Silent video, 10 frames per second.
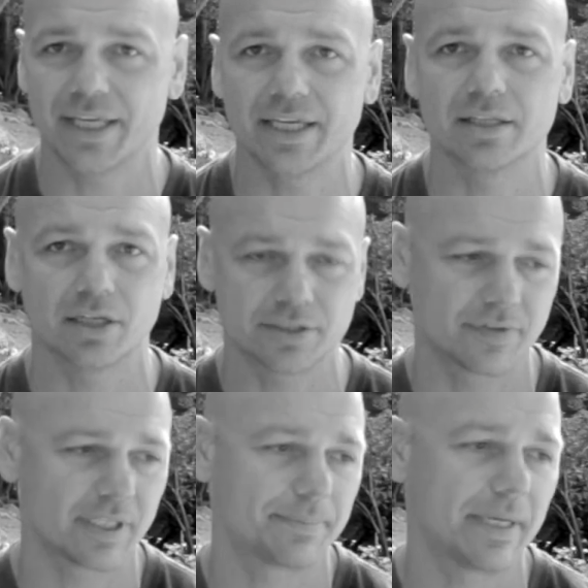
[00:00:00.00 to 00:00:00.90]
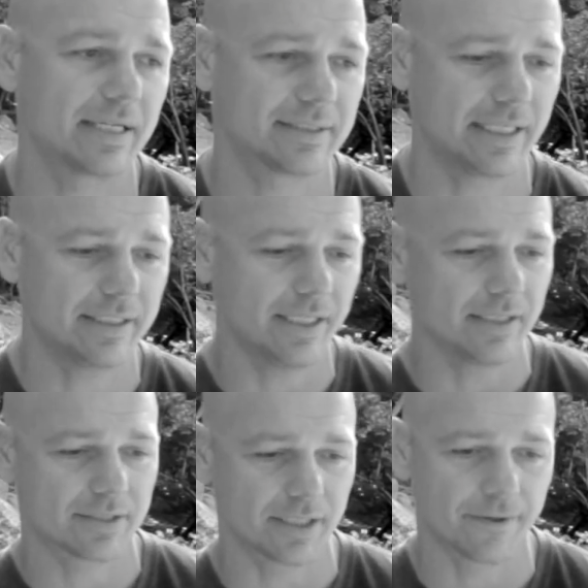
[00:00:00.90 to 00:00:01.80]
kilos for the past 10
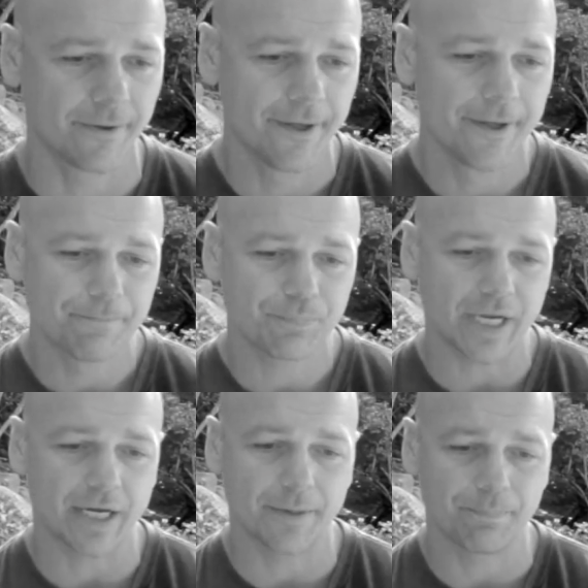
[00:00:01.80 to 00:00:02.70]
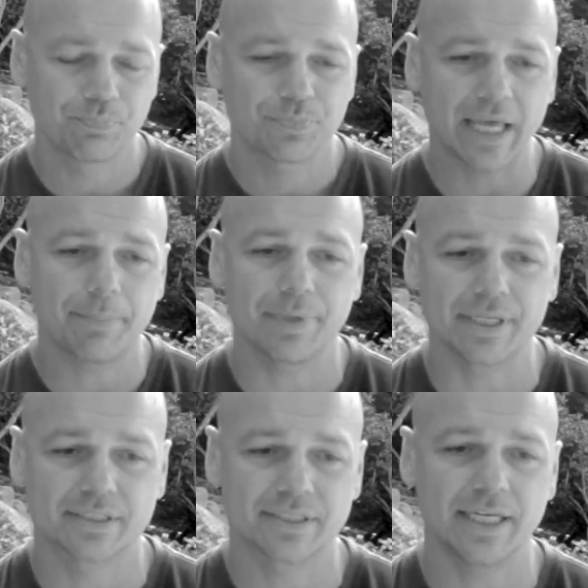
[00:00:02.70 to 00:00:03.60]
years so um, that
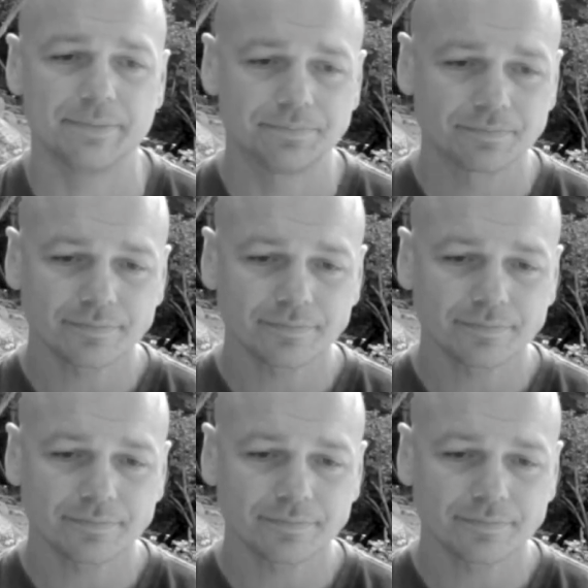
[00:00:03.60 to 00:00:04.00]
being said